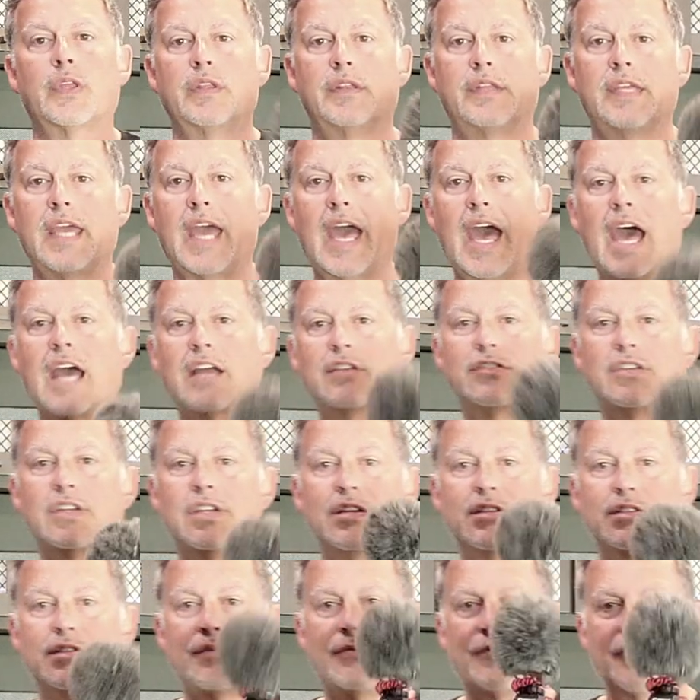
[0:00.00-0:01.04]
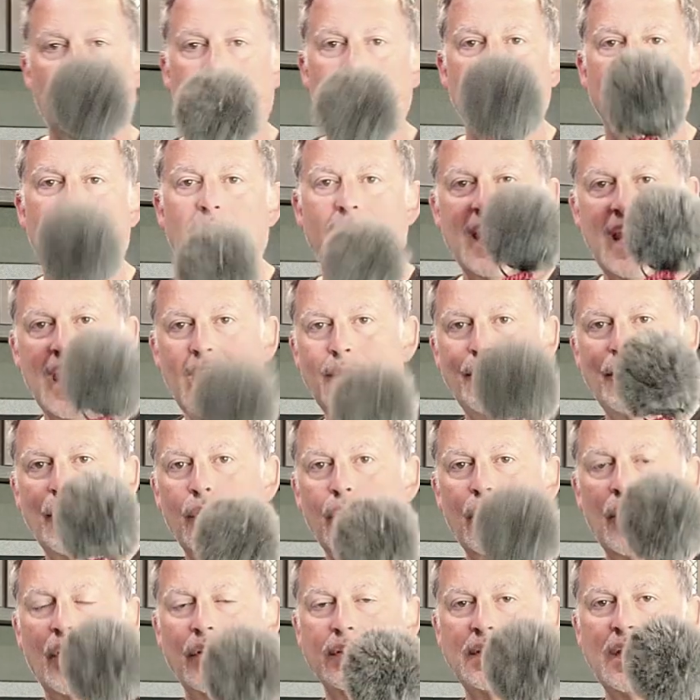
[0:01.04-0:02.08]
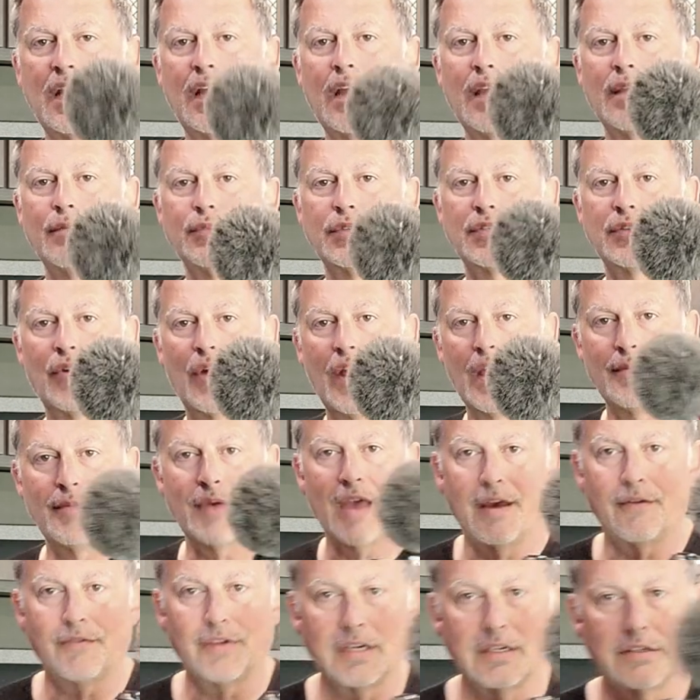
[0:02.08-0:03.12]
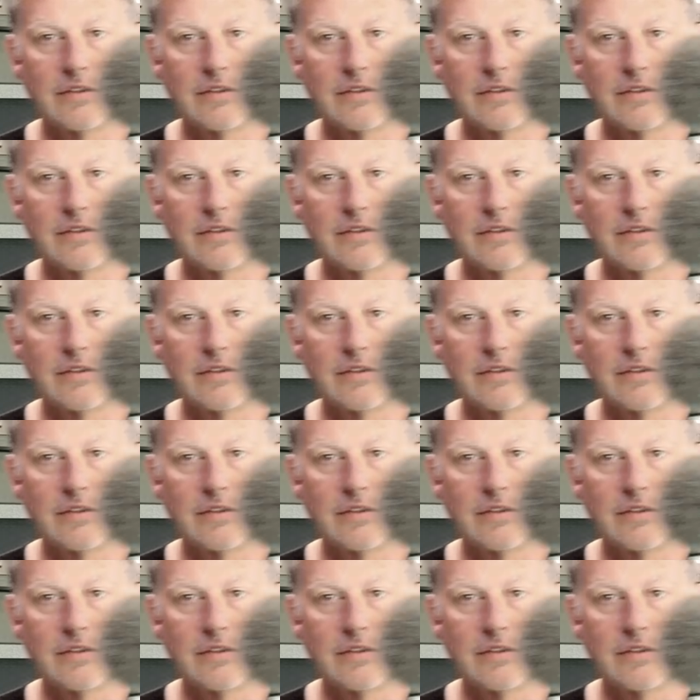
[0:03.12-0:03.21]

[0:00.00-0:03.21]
the action is in front of the camera at all times, so I'm having